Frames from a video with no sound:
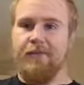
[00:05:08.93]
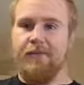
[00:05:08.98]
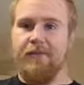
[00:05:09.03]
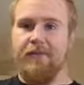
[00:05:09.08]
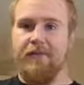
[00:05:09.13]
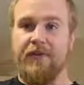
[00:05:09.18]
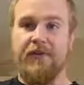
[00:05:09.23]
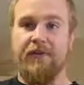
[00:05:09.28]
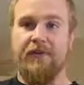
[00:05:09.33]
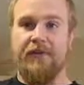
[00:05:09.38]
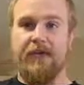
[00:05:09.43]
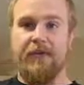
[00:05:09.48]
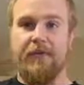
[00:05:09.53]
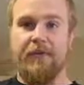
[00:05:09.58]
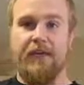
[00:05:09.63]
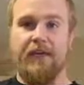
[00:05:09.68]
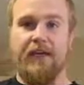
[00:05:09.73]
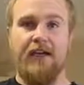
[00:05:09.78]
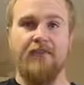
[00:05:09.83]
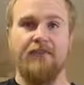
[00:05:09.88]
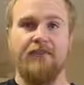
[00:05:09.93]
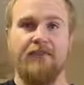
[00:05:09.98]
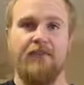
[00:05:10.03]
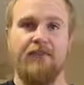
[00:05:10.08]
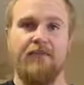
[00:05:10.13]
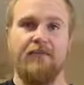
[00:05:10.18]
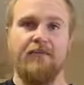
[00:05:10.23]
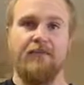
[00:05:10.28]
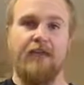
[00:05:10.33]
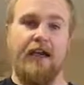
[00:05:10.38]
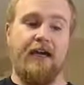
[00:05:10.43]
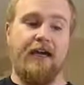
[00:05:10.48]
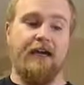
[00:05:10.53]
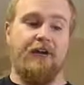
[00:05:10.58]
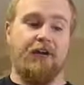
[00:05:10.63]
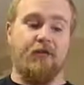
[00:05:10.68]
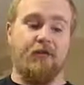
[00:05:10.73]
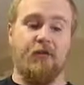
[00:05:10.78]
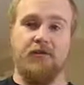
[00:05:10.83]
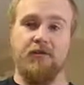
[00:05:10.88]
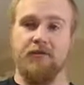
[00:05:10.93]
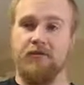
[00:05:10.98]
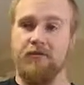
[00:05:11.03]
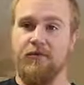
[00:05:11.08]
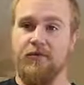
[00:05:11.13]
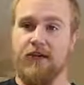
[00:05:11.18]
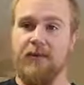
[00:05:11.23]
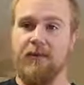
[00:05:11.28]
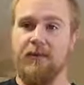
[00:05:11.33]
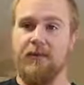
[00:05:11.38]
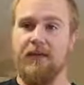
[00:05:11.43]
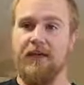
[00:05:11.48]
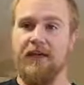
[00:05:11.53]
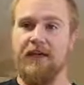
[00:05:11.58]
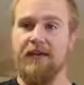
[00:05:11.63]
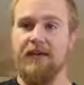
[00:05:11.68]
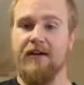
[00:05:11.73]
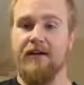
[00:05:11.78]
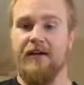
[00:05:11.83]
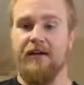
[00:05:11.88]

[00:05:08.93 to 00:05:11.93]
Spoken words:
single family agent had a commercial property,